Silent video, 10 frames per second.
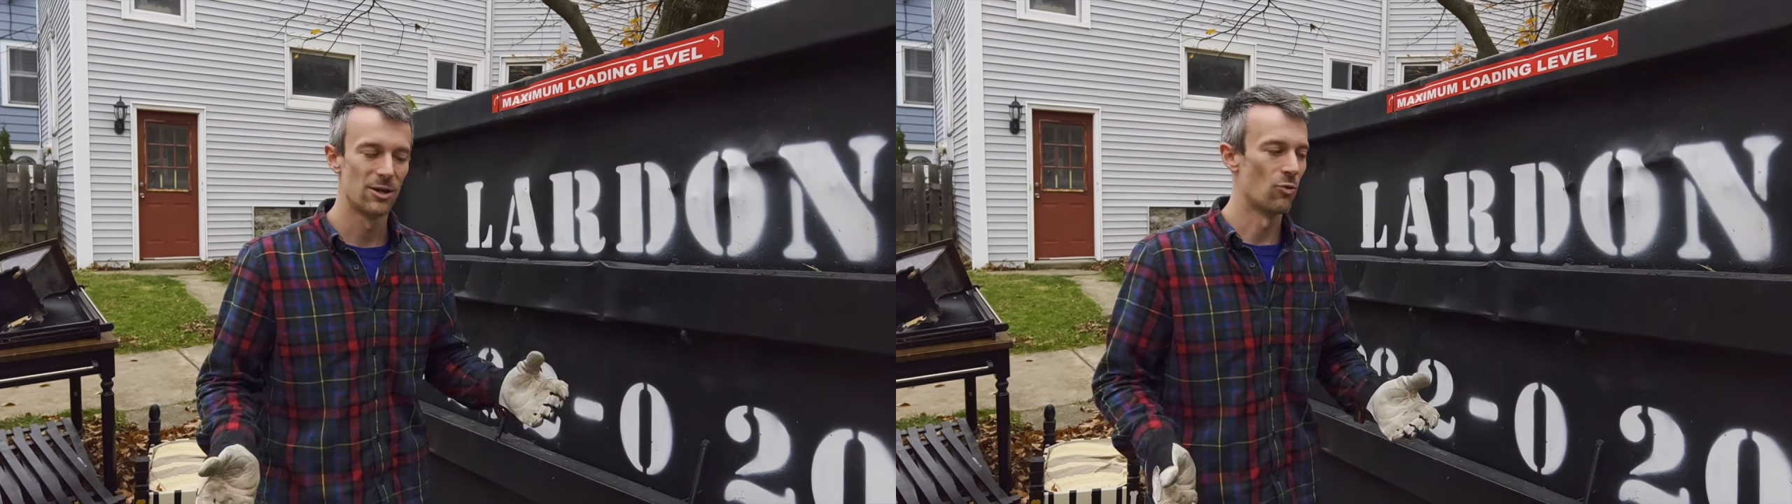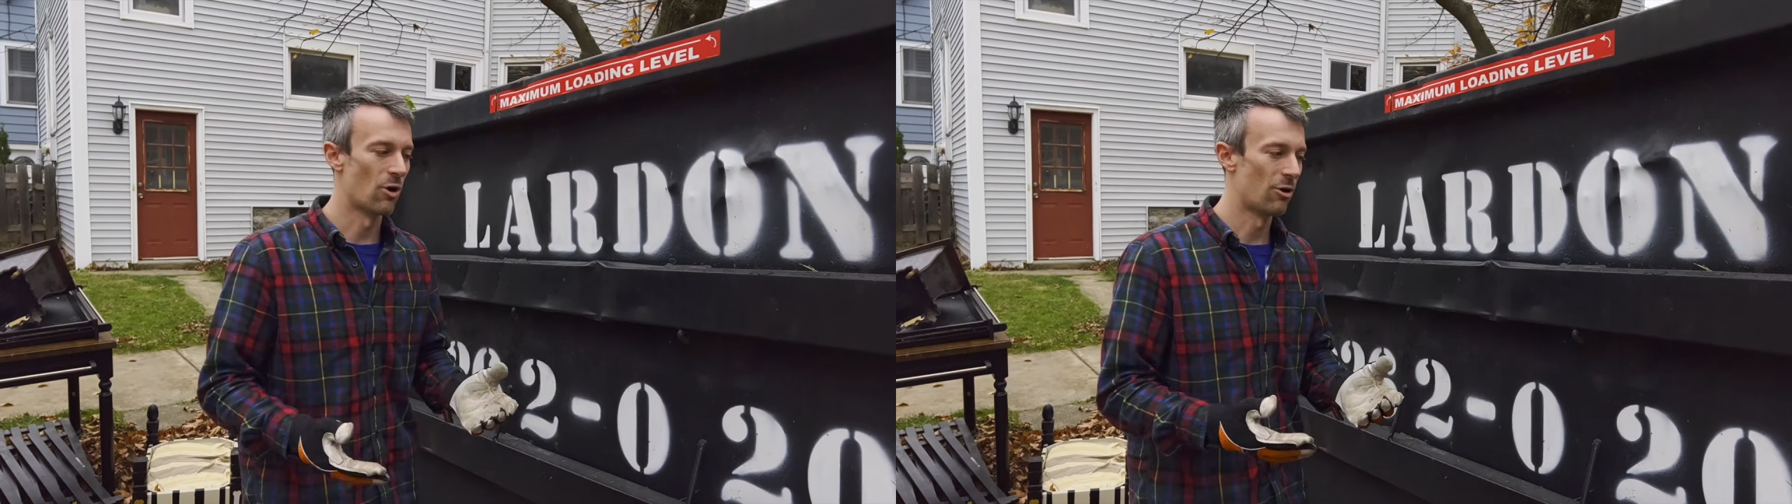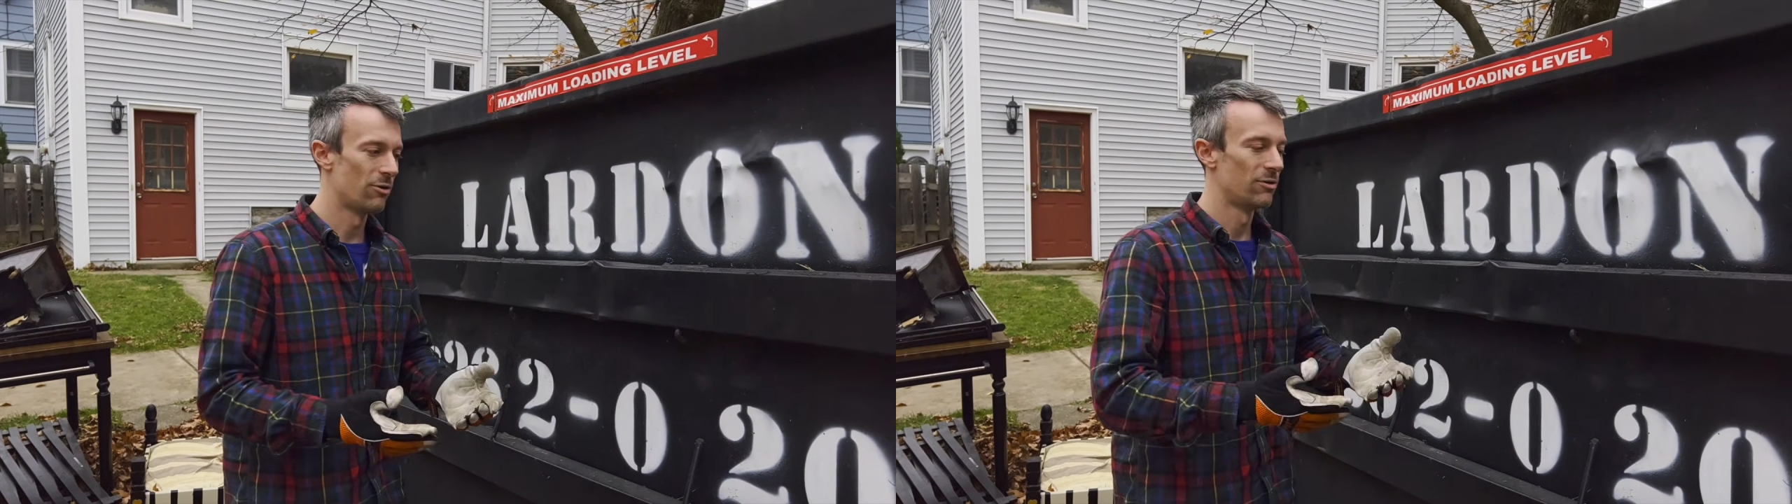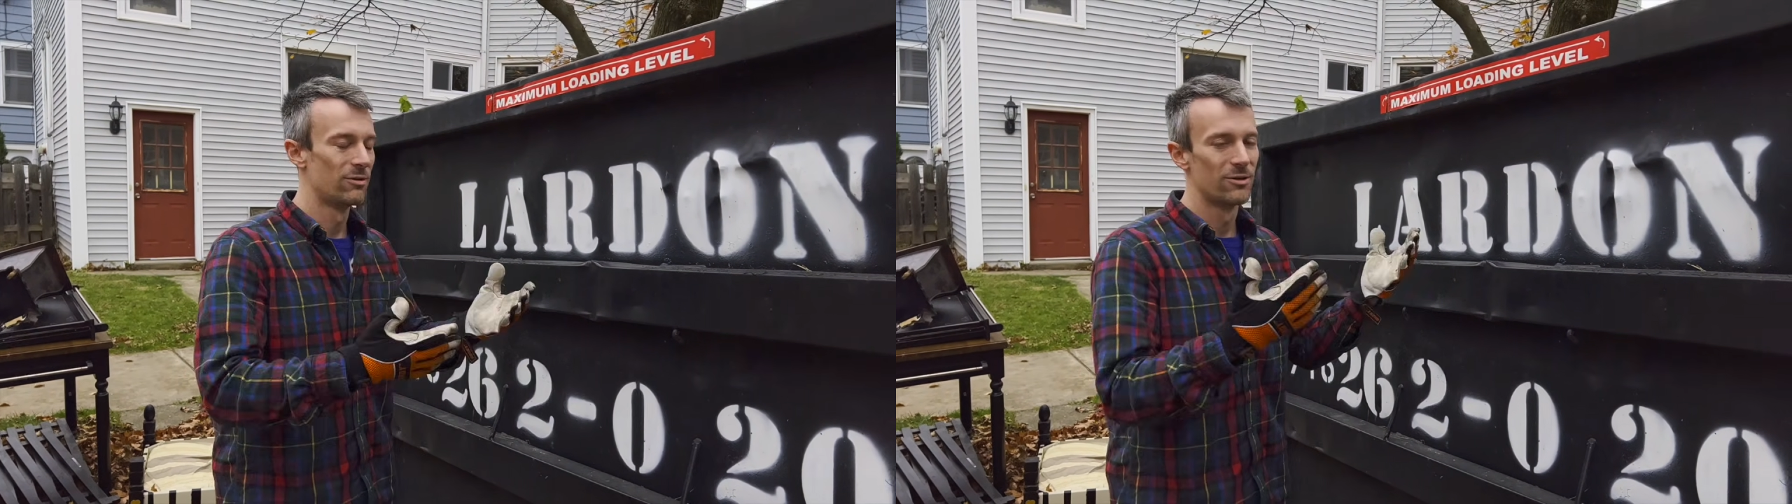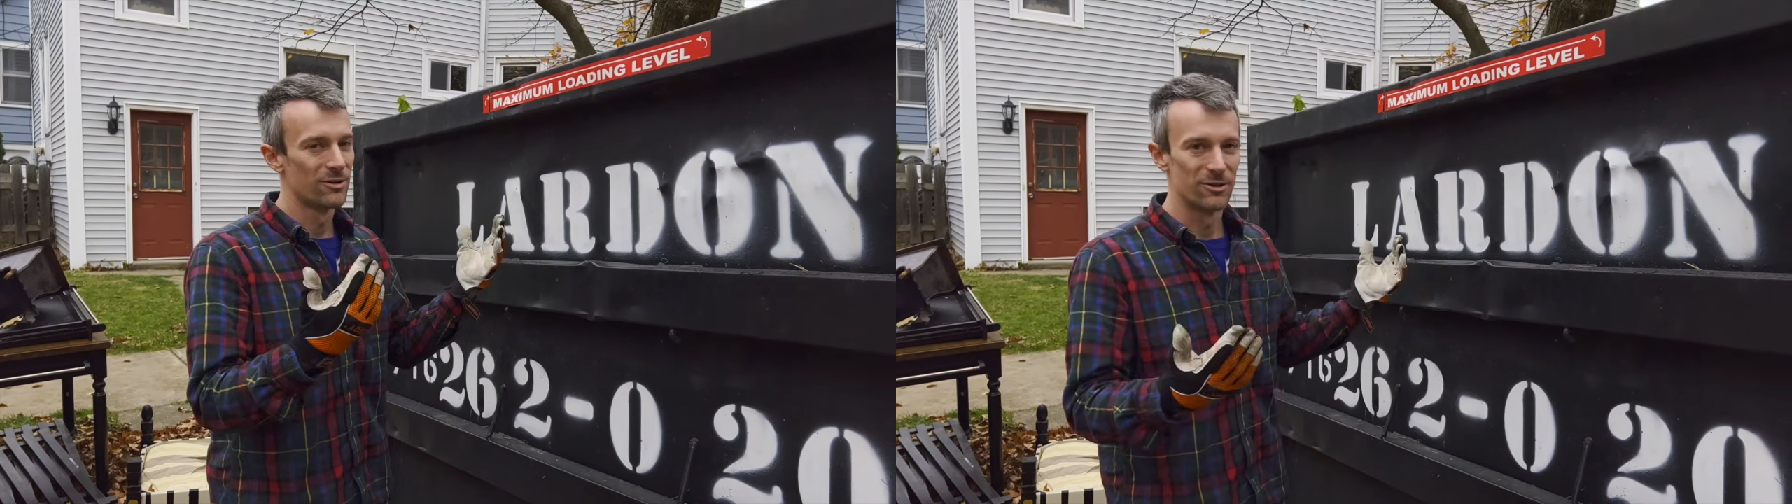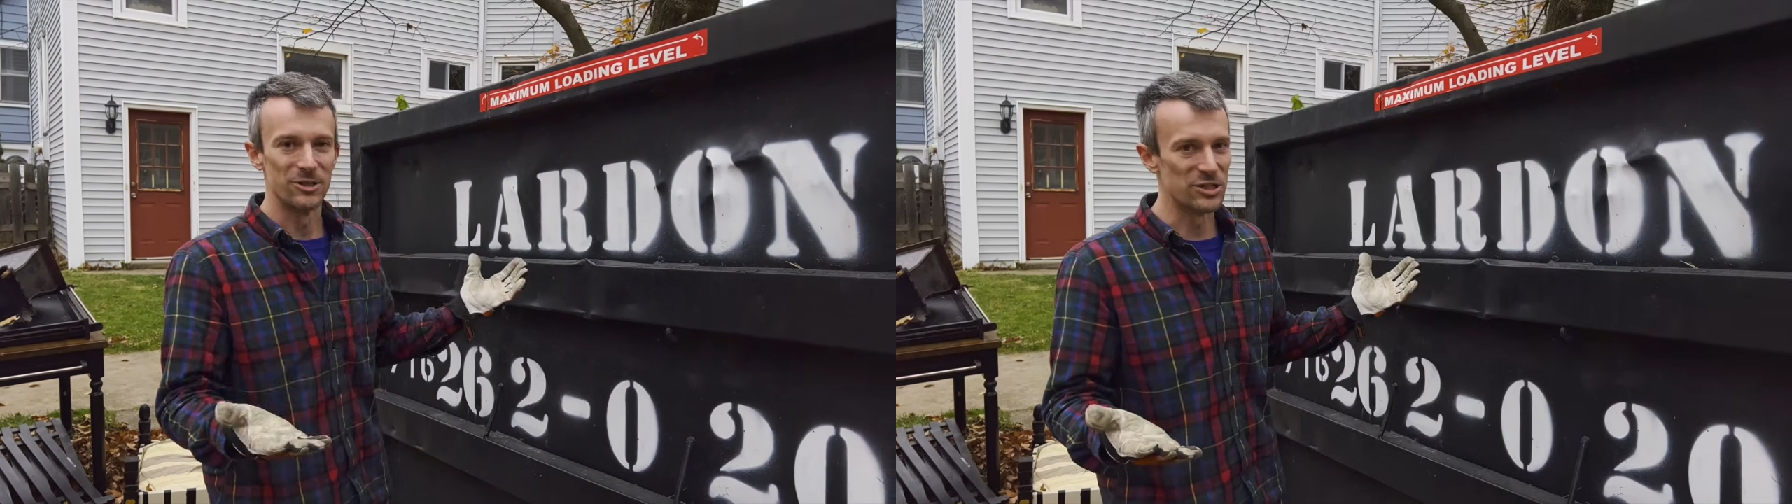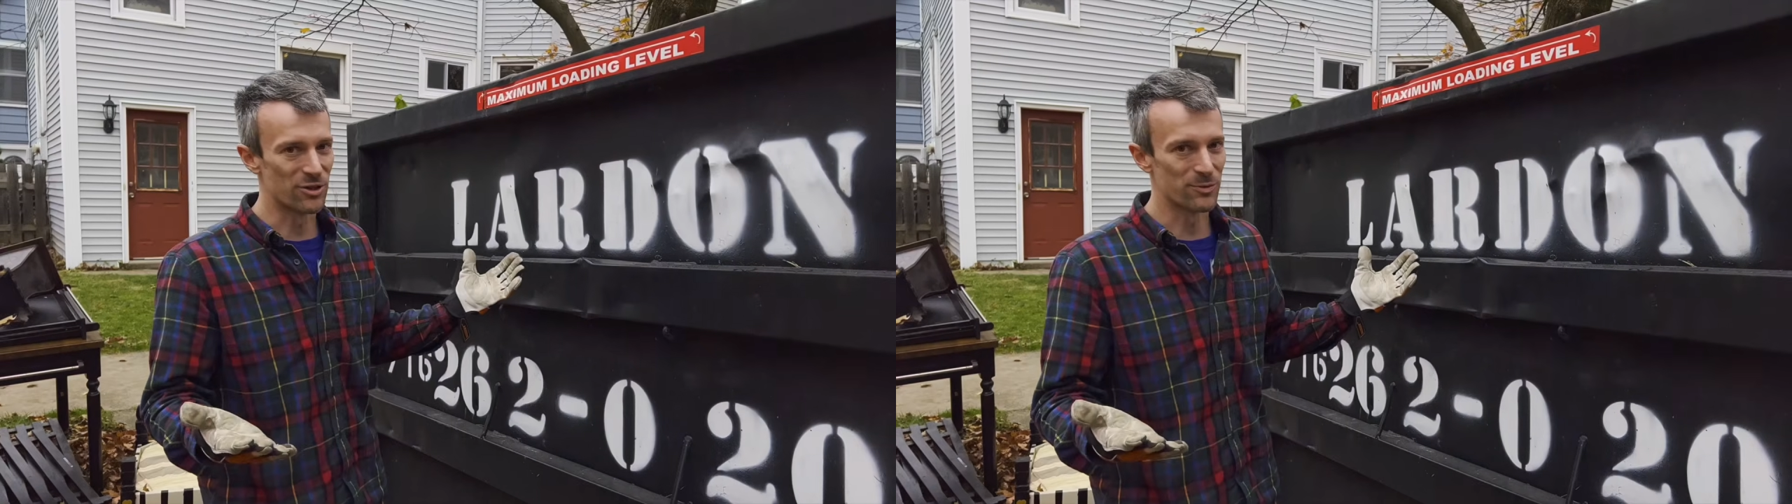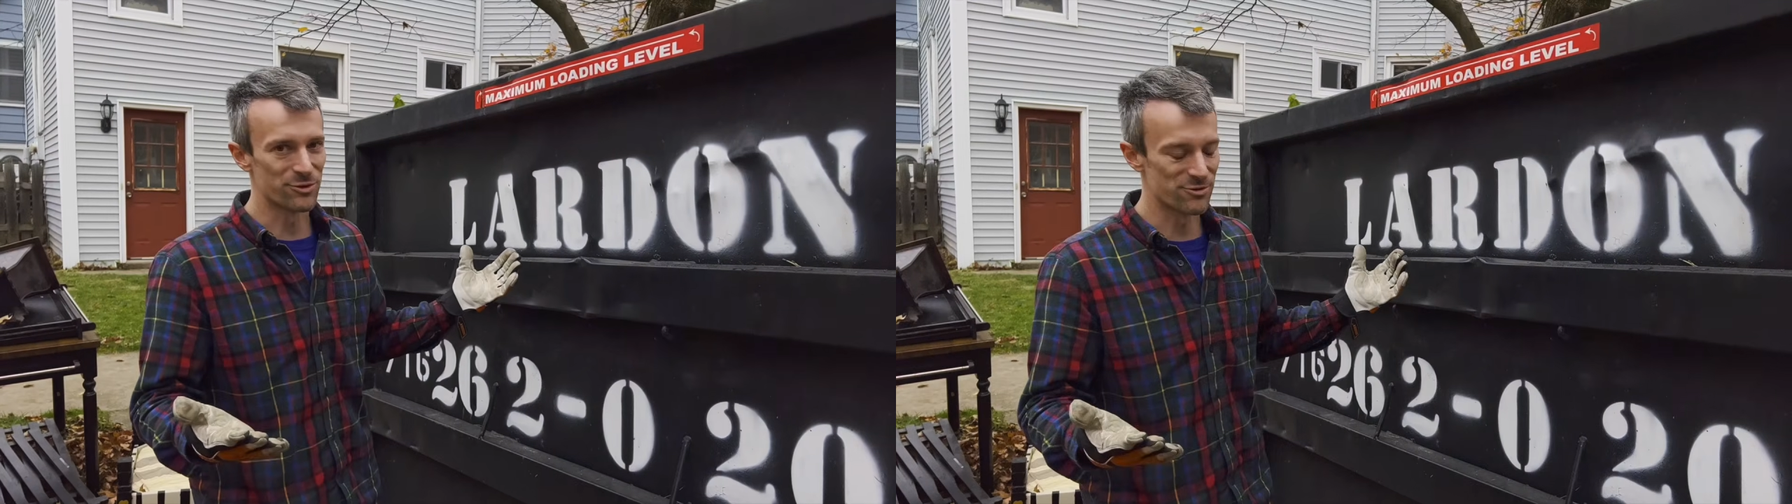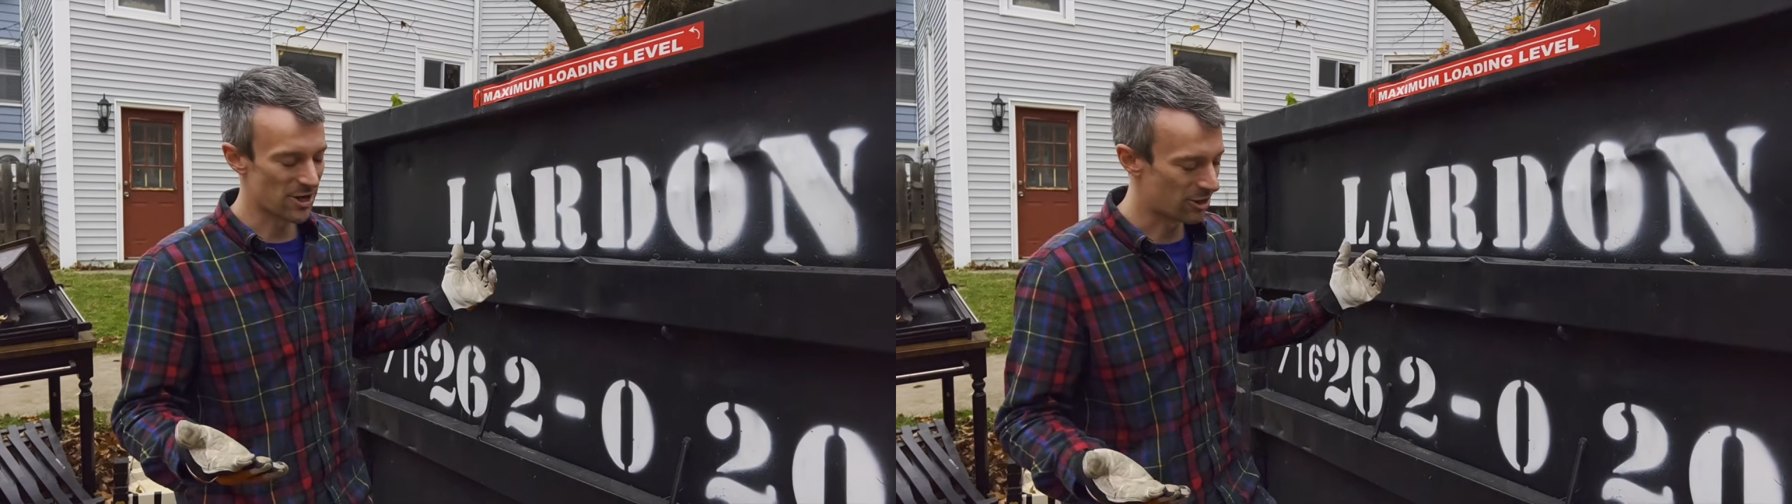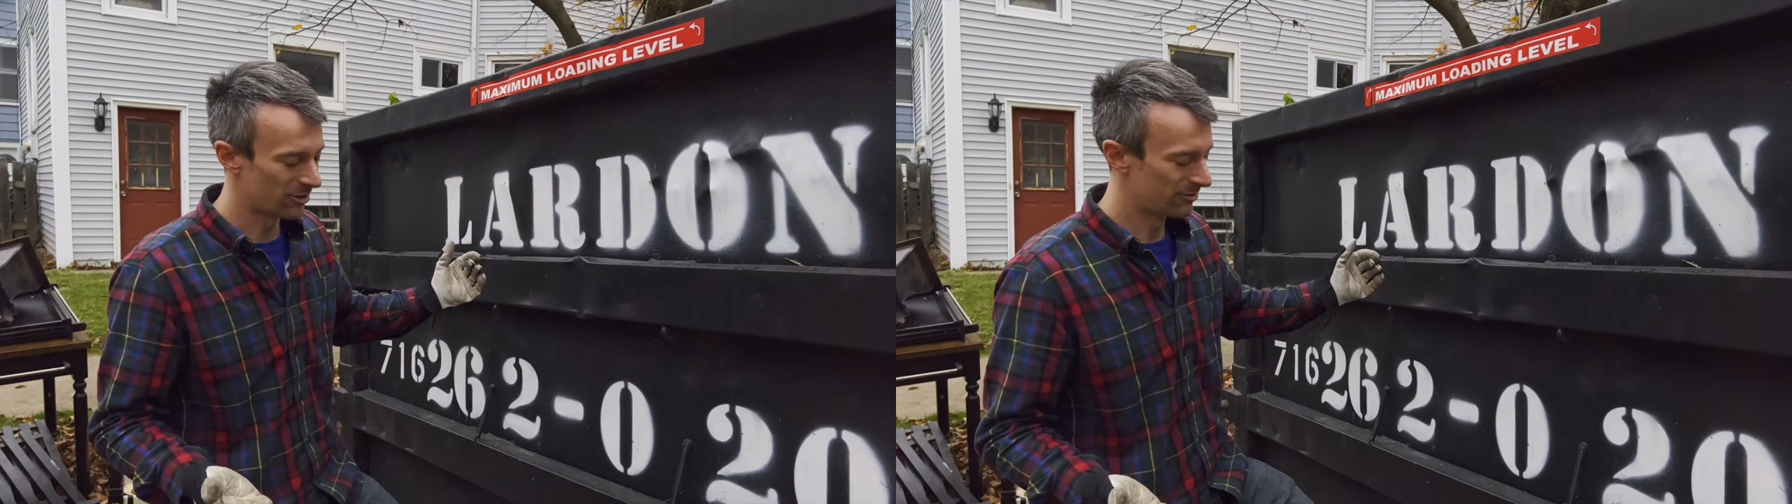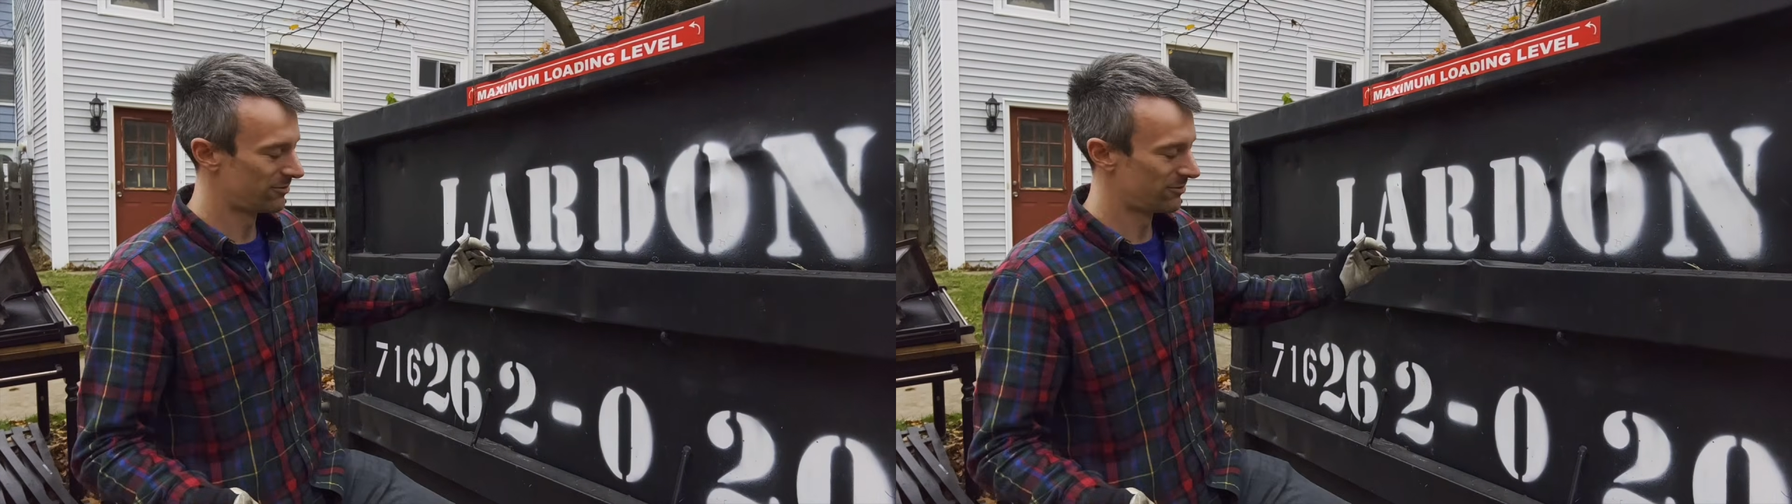Well, these dumpsters aren't.